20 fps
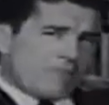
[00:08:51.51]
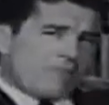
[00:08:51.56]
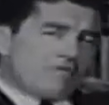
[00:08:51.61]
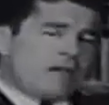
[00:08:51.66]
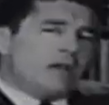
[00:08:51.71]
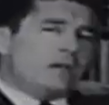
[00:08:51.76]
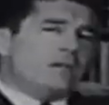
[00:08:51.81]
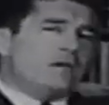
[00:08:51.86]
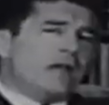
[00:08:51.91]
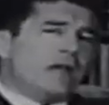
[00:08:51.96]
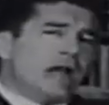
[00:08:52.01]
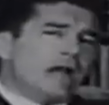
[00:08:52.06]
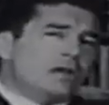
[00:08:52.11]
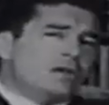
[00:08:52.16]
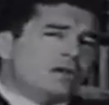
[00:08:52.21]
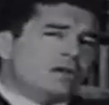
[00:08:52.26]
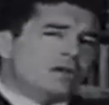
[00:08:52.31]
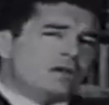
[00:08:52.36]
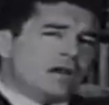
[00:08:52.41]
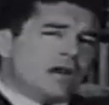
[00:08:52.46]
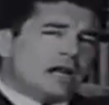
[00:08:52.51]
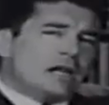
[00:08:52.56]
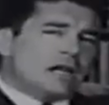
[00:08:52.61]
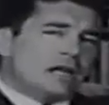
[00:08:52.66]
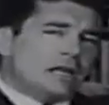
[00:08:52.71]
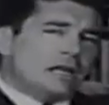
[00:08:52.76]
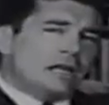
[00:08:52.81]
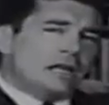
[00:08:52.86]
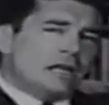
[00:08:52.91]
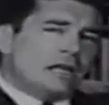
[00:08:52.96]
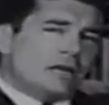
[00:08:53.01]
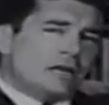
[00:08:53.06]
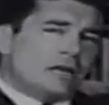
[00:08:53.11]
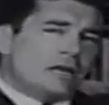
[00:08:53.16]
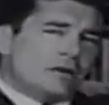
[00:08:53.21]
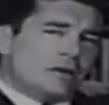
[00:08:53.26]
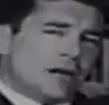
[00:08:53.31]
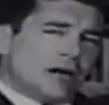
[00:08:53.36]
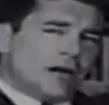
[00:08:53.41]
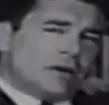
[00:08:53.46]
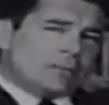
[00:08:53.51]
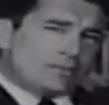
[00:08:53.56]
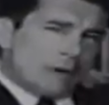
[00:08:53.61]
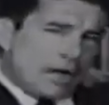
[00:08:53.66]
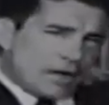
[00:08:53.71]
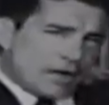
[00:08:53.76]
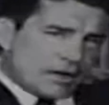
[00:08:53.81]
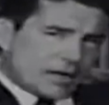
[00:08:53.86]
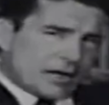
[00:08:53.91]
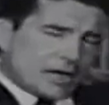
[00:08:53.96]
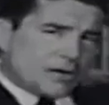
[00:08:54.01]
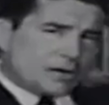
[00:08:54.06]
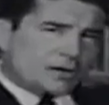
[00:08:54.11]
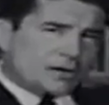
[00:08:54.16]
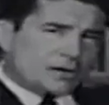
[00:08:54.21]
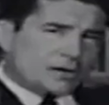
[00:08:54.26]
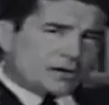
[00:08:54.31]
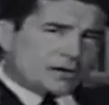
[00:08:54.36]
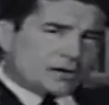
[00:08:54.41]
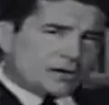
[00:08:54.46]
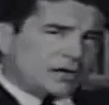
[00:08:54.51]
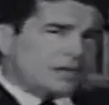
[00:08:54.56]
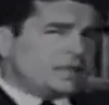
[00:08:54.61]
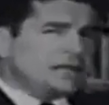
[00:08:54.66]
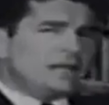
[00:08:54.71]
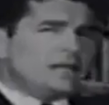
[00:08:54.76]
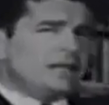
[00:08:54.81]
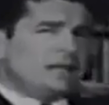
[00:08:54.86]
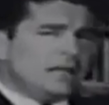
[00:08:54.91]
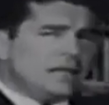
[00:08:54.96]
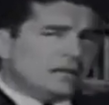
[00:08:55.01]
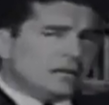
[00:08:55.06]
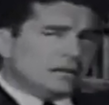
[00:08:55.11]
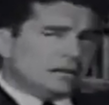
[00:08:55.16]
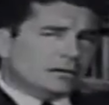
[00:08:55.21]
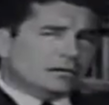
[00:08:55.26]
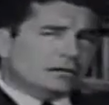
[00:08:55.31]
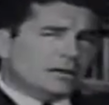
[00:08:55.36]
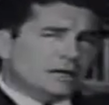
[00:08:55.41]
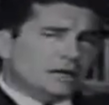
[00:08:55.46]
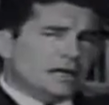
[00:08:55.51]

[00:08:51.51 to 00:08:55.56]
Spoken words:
Federal action not clearly authorized by the Constitution is illegal,